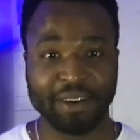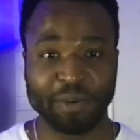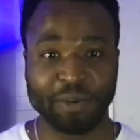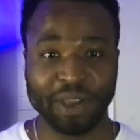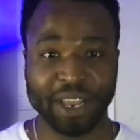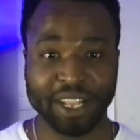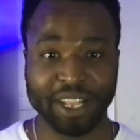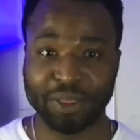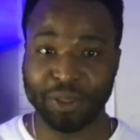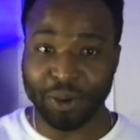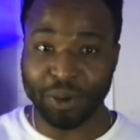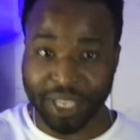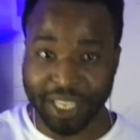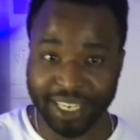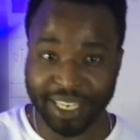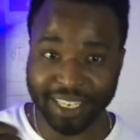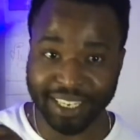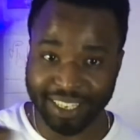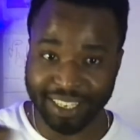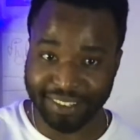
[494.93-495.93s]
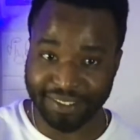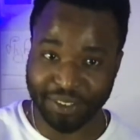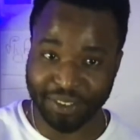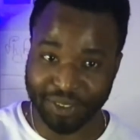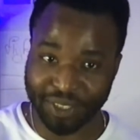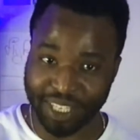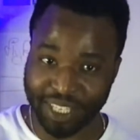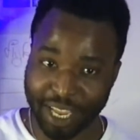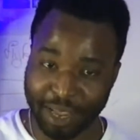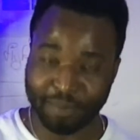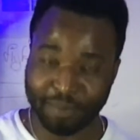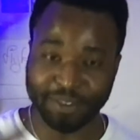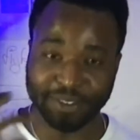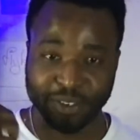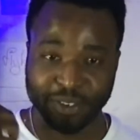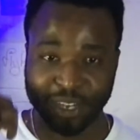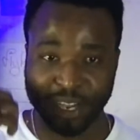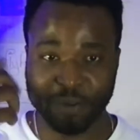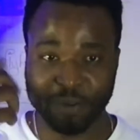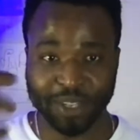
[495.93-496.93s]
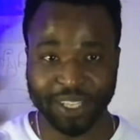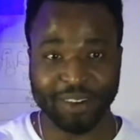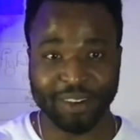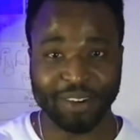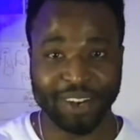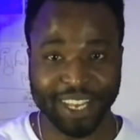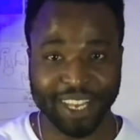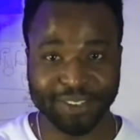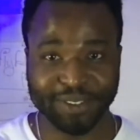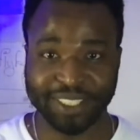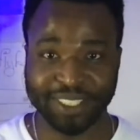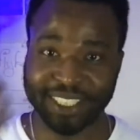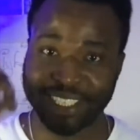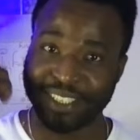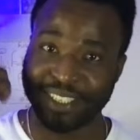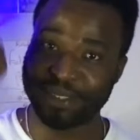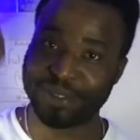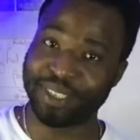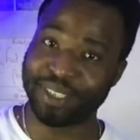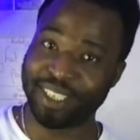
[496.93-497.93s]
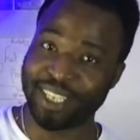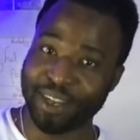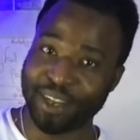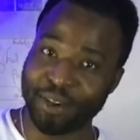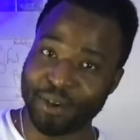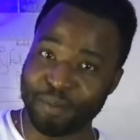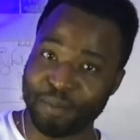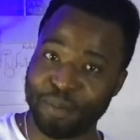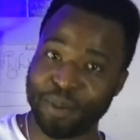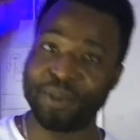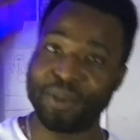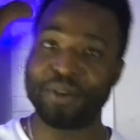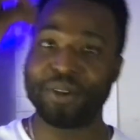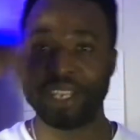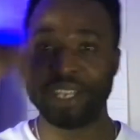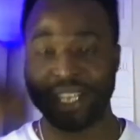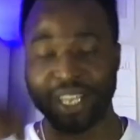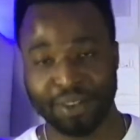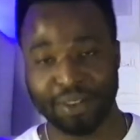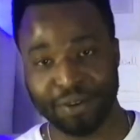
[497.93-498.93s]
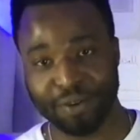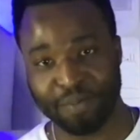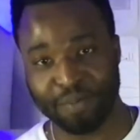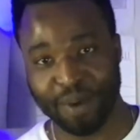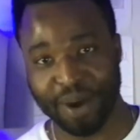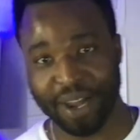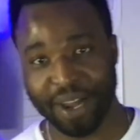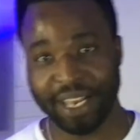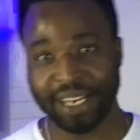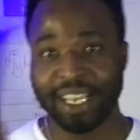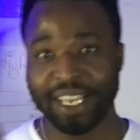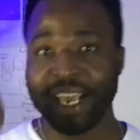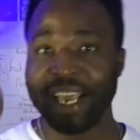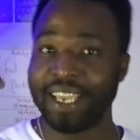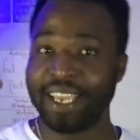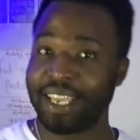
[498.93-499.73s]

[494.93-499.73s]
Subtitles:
we are talking in real time. So what I would like to see is to hear your opinion, hear your mind,